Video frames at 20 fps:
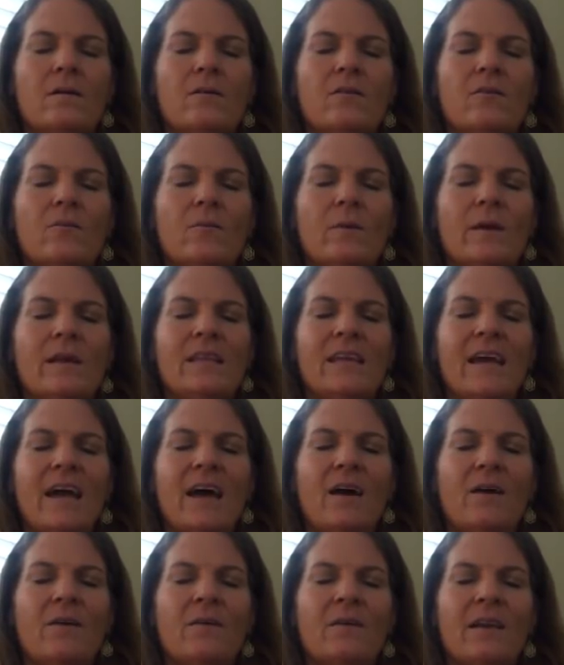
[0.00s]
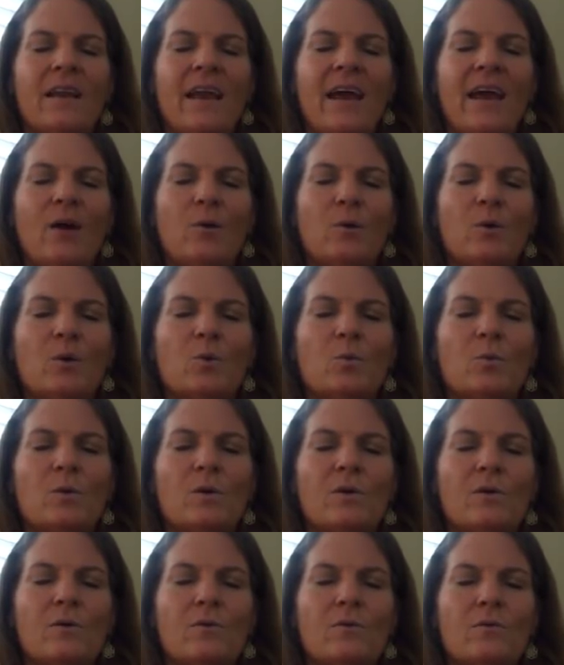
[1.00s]
all the way down and out your
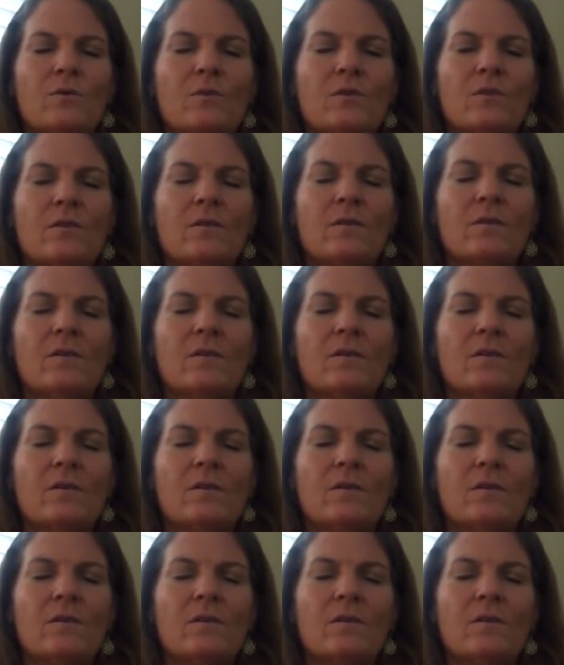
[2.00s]
root,